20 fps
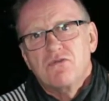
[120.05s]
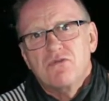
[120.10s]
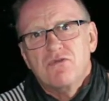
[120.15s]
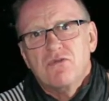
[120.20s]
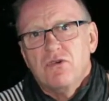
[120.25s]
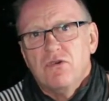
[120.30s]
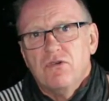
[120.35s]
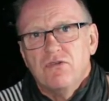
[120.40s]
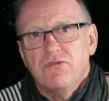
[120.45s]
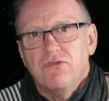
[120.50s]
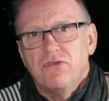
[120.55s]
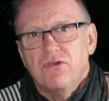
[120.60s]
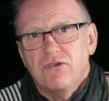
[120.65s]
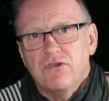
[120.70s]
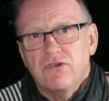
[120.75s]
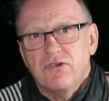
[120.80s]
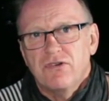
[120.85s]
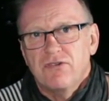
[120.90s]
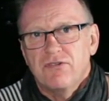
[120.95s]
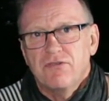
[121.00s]

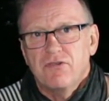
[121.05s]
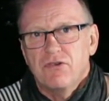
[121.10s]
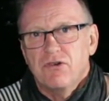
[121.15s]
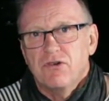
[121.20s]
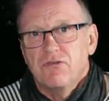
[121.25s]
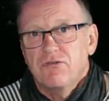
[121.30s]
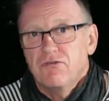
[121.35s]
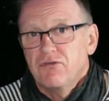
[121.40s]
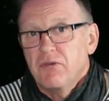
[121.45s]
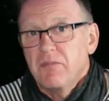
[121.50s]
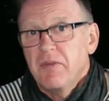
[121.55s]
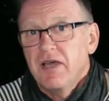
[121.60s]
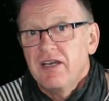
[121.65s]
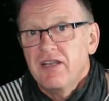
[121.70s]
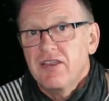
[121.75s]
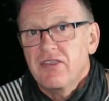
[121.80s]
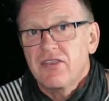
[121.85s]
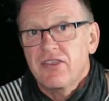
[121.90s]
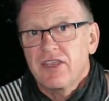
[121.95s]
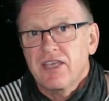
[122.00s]
for
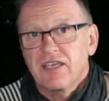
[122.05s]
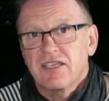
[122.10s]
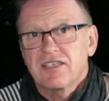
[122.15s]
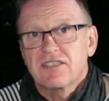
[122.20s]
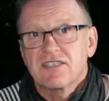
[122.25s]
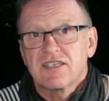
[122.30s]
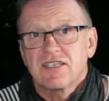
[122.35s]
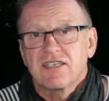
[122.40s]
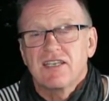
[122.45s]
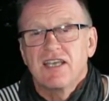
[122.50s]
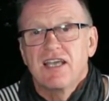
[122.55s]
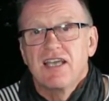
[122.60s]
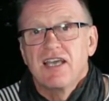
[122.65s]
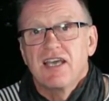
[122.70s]
many things, and